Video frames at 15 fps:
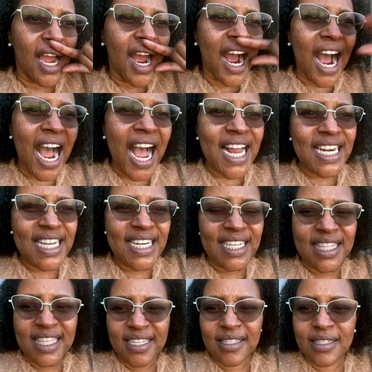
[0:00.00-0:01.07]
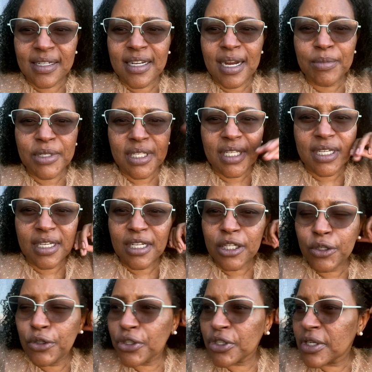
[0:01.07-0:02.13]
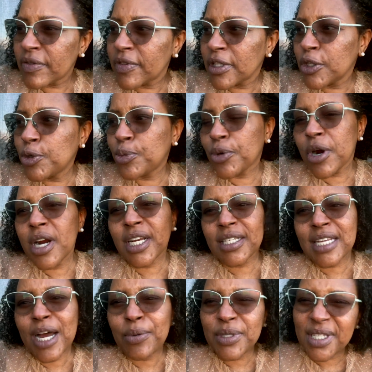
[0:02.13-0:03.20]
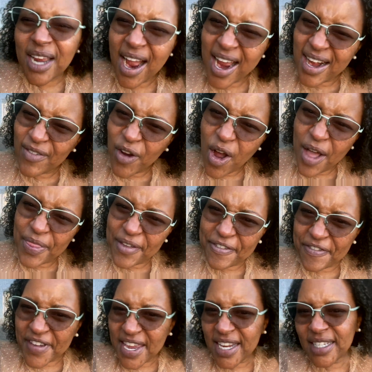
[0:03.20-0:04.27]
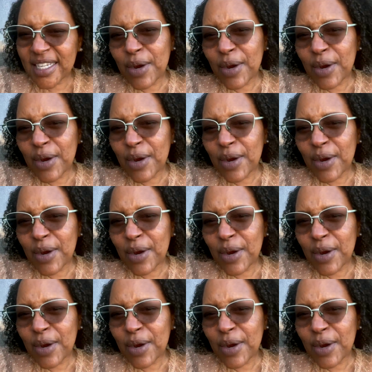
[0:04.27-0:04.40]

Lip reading: I needed this to come to the conclusion of the Lupron, because I was kind of on the fence.